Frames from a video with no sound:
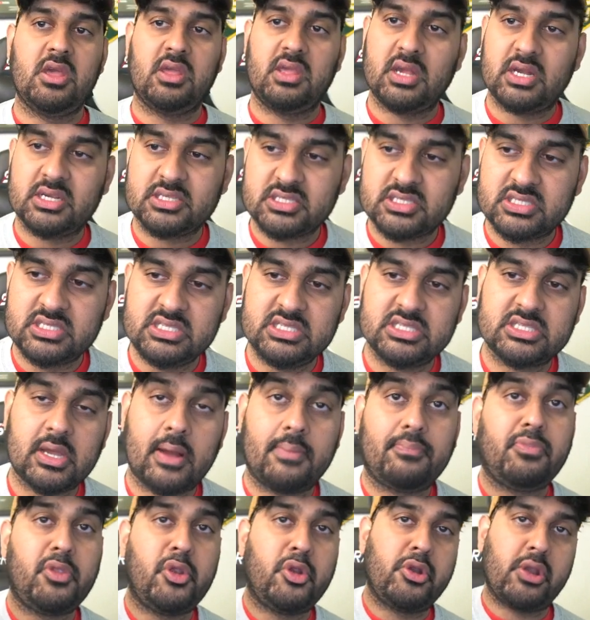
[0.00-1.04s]
Yes, he's
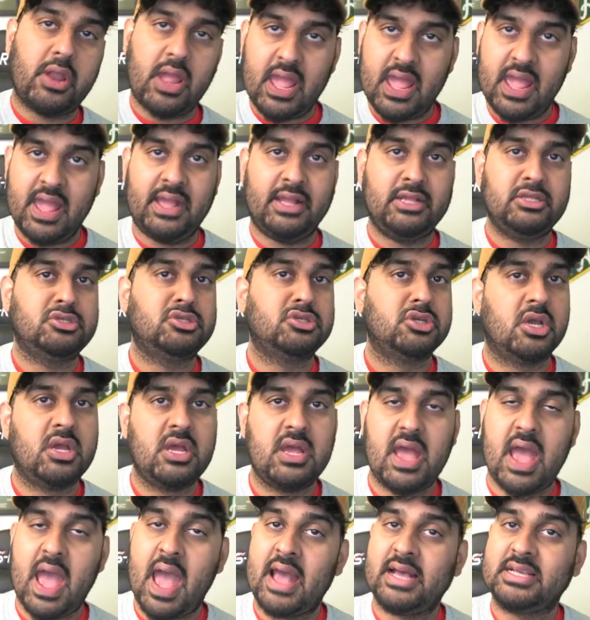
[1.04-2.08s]
up there in age
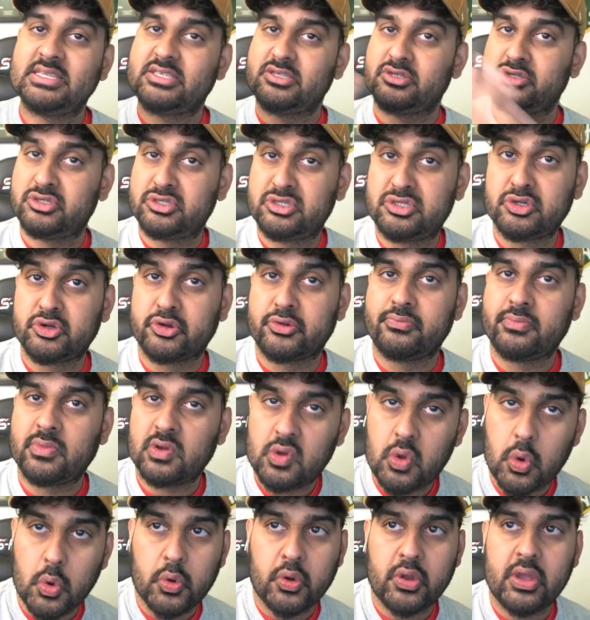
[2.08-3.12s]
as there's Gerald
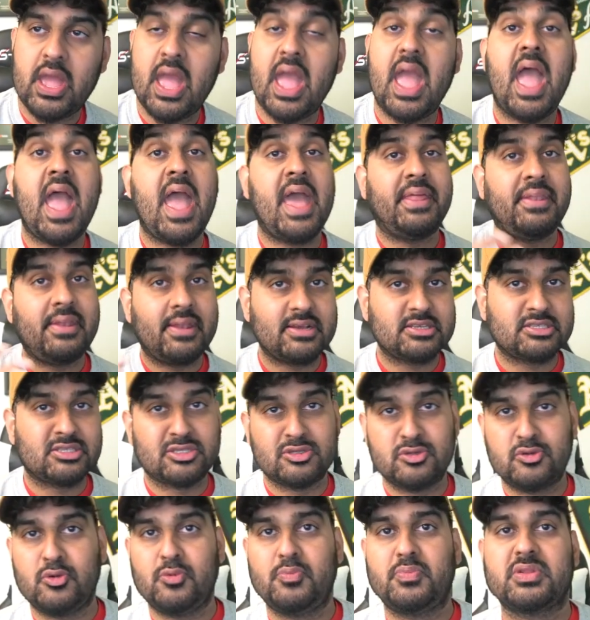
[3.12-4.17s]
McCoy and
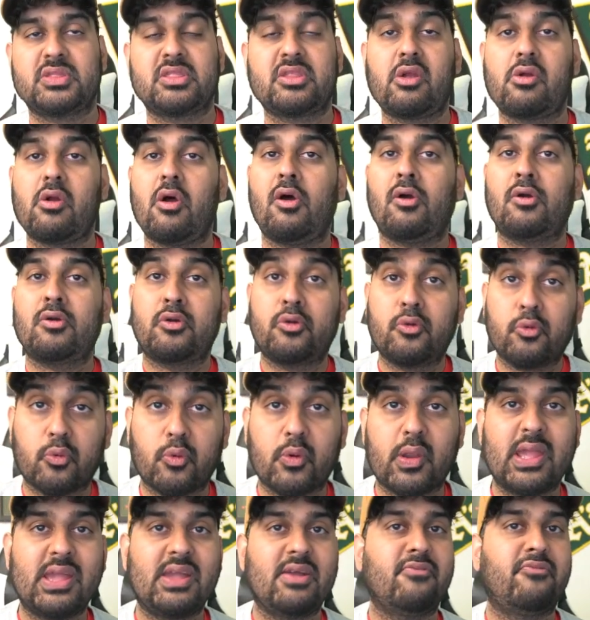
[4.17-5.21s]
Suh, but they're all
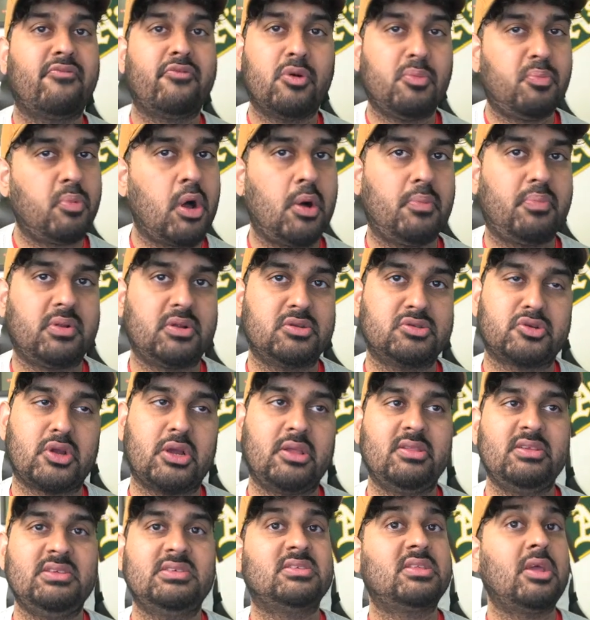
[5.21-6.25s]
great football players, or
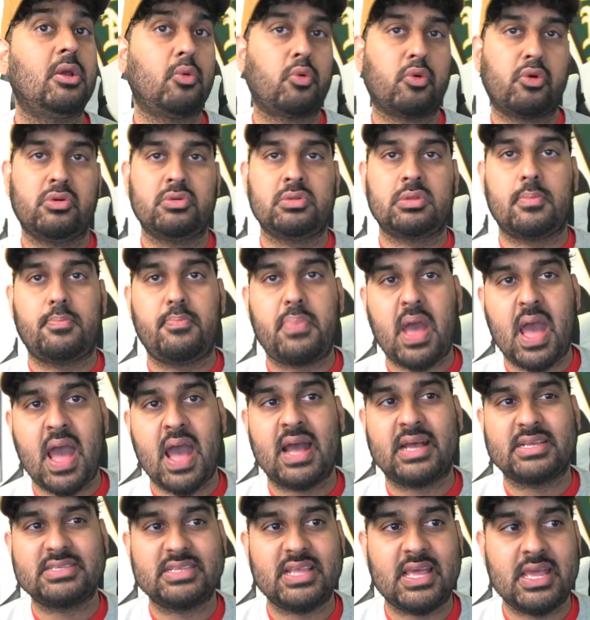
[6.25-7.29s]
at least they were in the
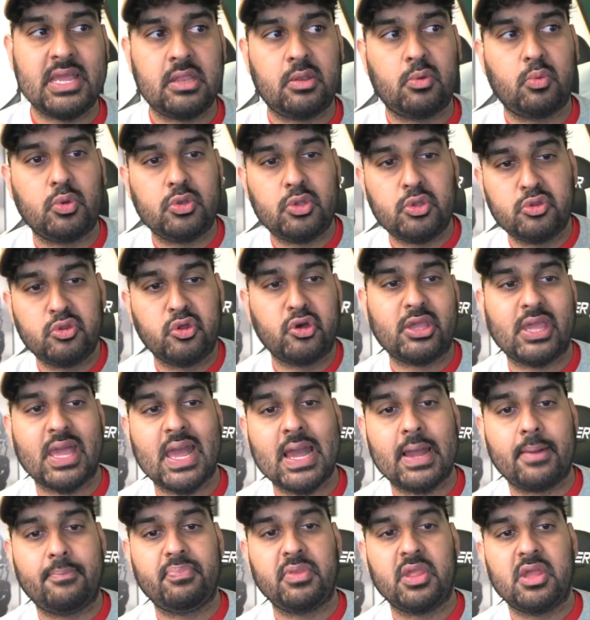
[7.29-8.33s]
past. And when you look
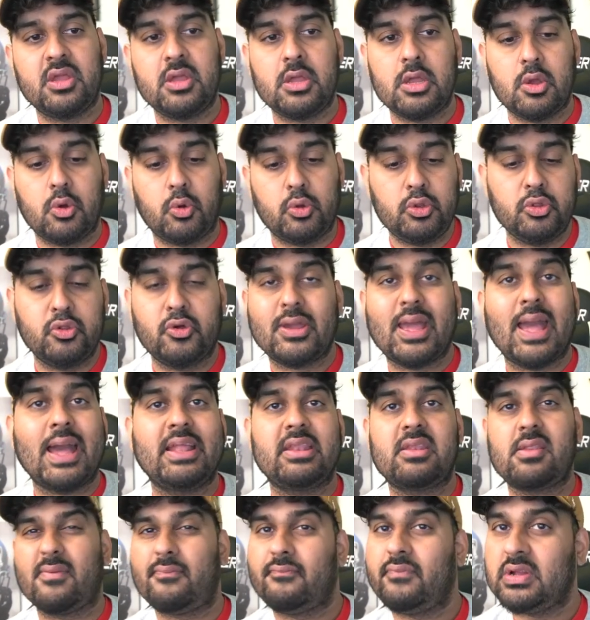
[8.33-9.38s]
at when you look
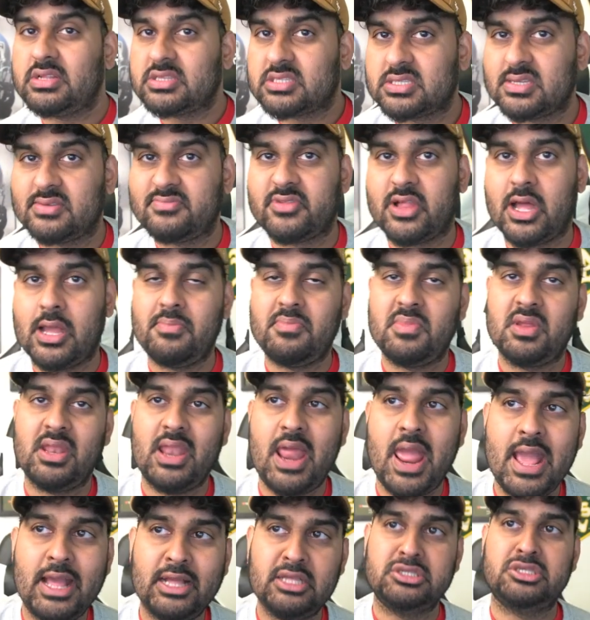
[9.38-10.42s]
at defensive linemen,
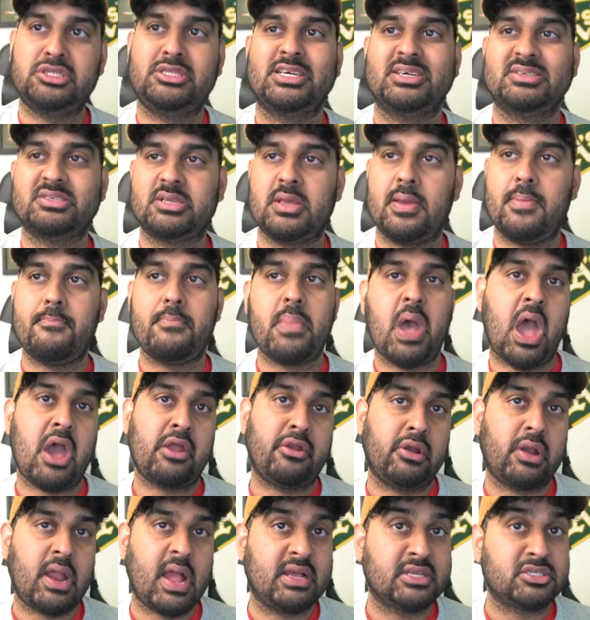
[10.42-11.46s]
age doesn't
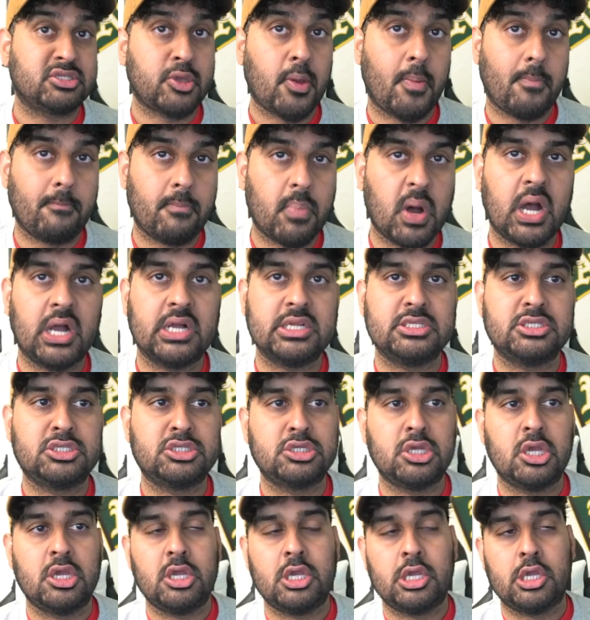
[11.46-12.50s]
matter as
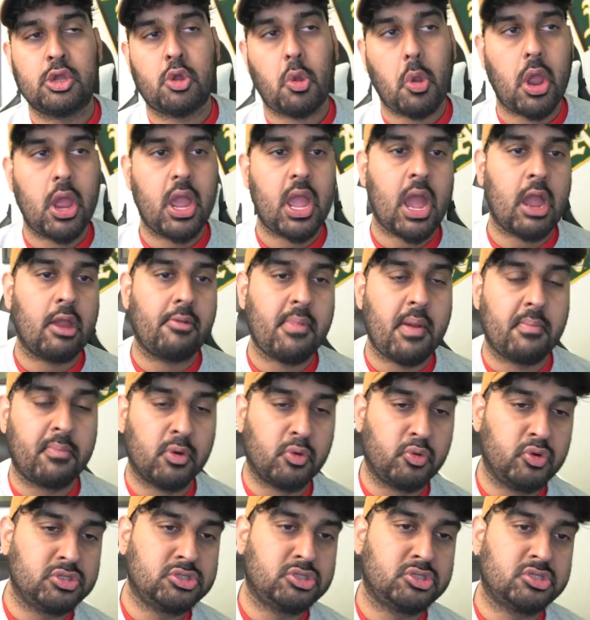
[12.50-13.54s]
much. right? I
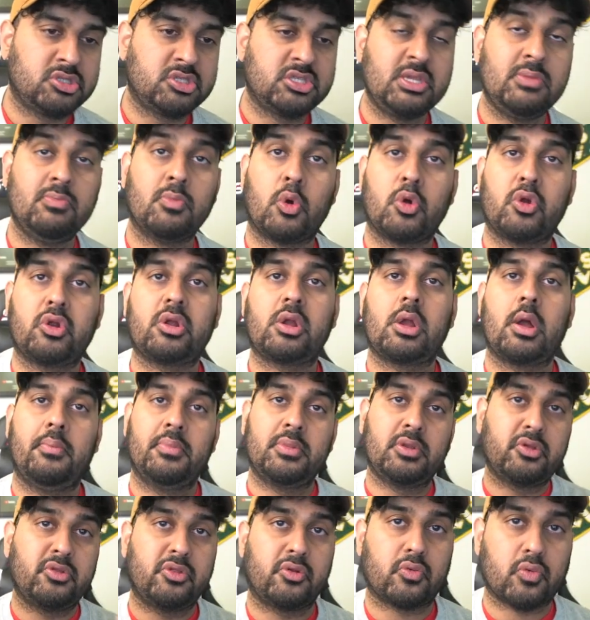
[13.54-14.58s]
remember Richard Seymour
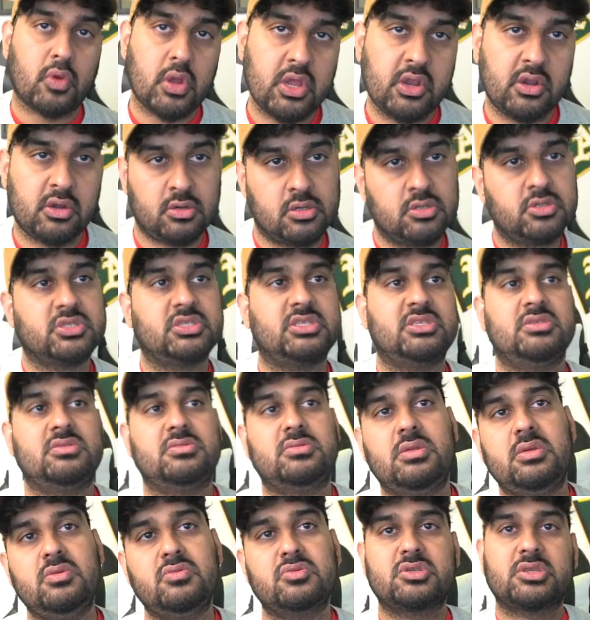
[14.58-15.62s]
coming to the Raiders,
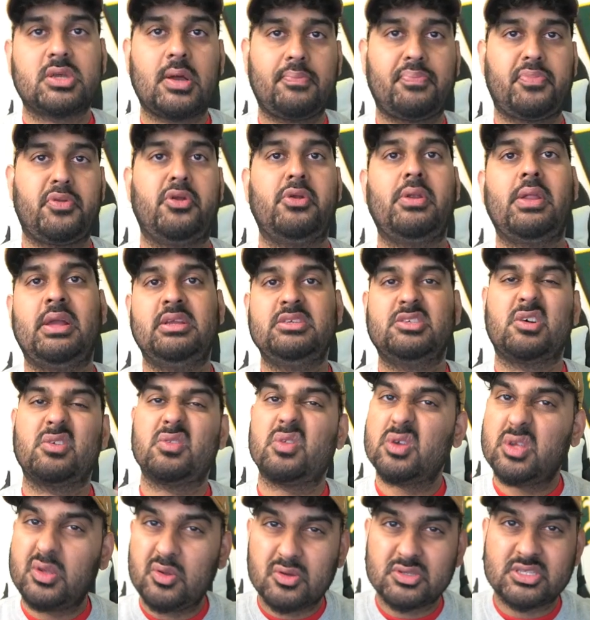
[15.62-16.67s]
and he was up there in age,
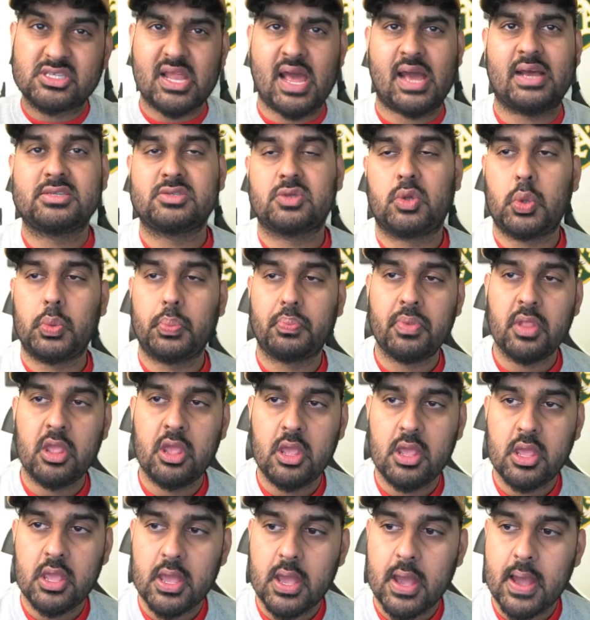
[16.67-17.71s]
although he wasn't as old.
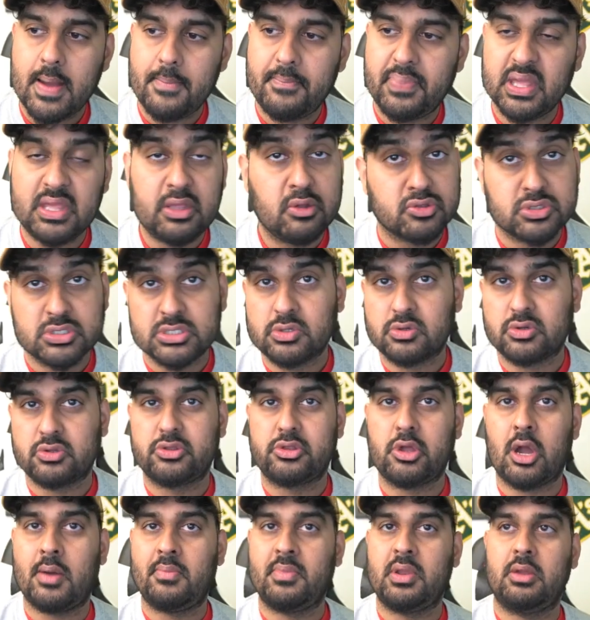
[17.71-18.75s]
Uh, but he was still a
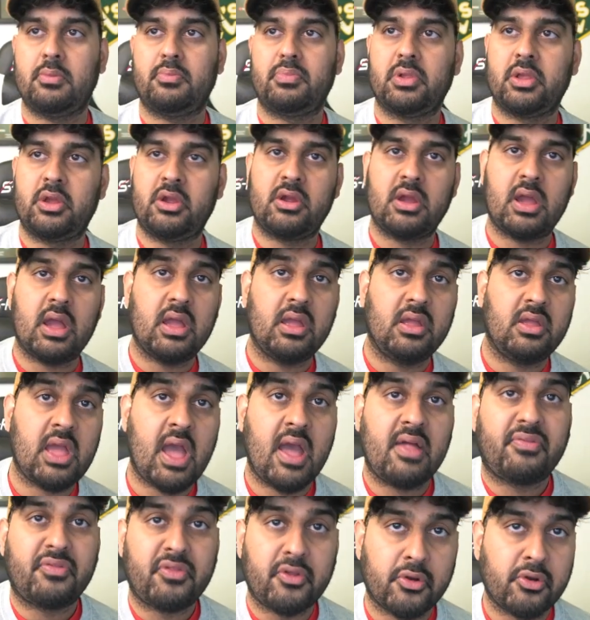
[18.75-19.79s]
dominant player
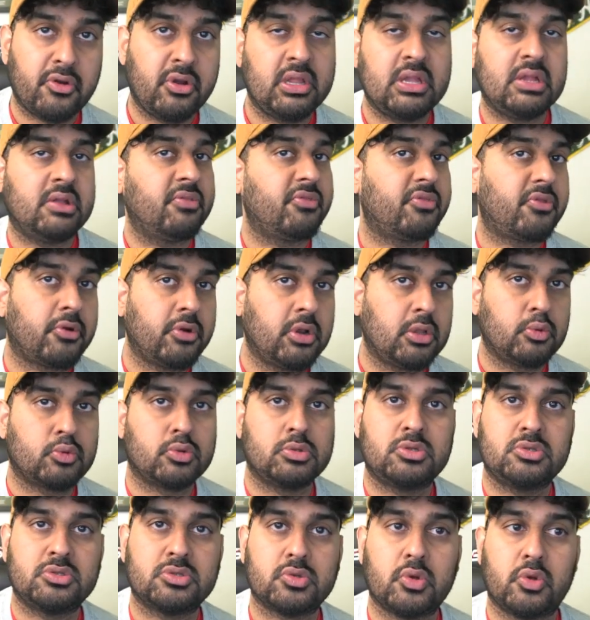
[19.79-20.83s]
at 30 and
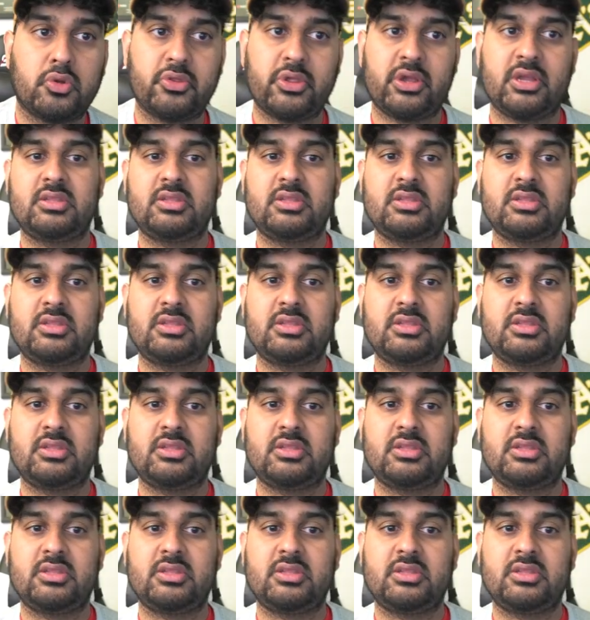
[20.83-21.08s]
31 years old.